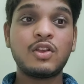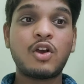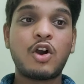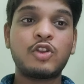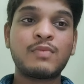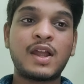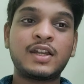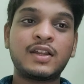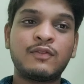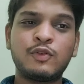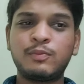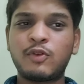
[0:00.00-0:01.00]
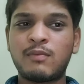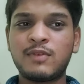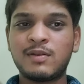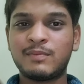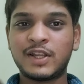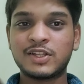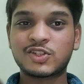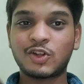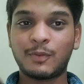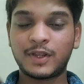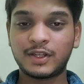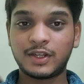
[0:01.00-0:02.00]
Or you might have no problem
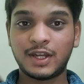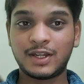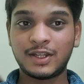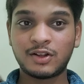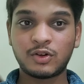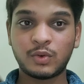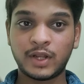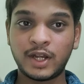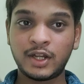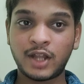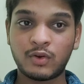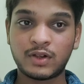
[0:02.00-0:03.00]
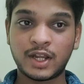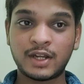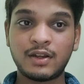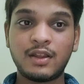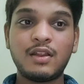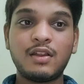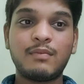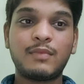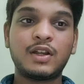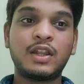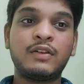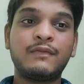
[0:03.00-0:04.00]
brainstorming and creating a coherent outline,
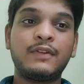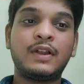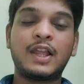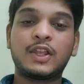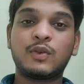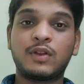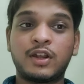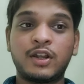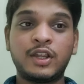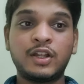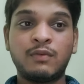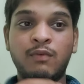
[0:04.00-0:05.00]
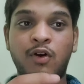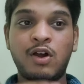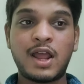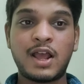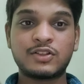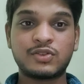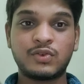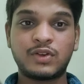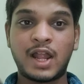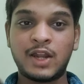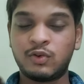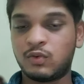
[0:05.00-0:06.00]
but then feel like you're running a wall as you
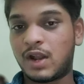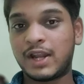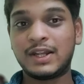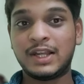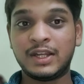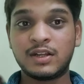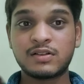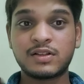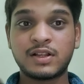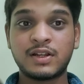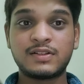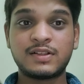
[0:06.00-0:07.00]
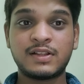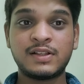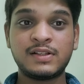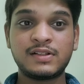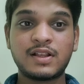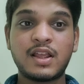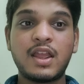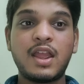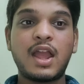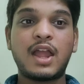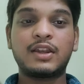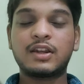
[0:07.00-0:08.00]
try to write linear scenes
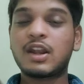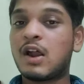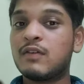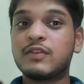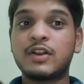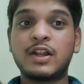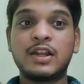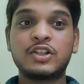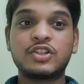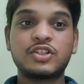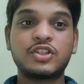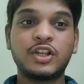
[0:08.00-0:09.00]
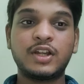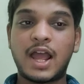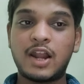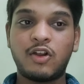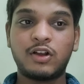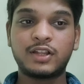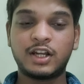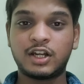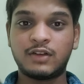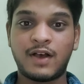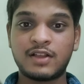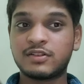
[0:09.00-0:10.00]
and craft realistic dialogue that
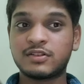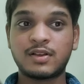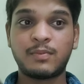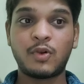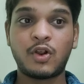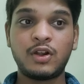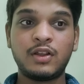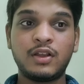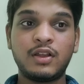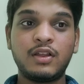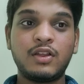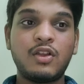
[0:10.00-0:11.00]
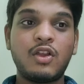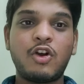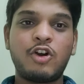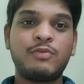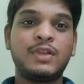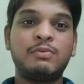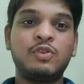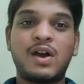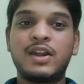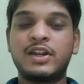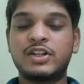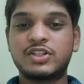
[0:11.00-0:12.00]
advances the plot. Or maybe you
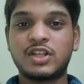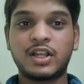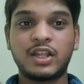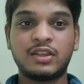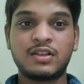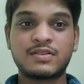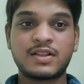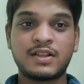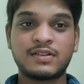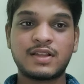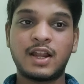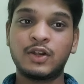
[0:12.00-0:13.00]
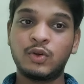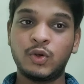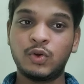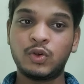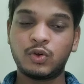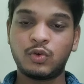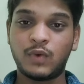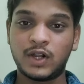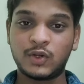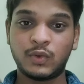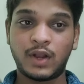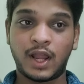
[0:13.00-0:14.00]
aren't stuck in the sense that you don't know what
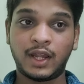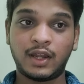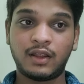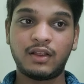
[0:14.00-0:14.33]
to write,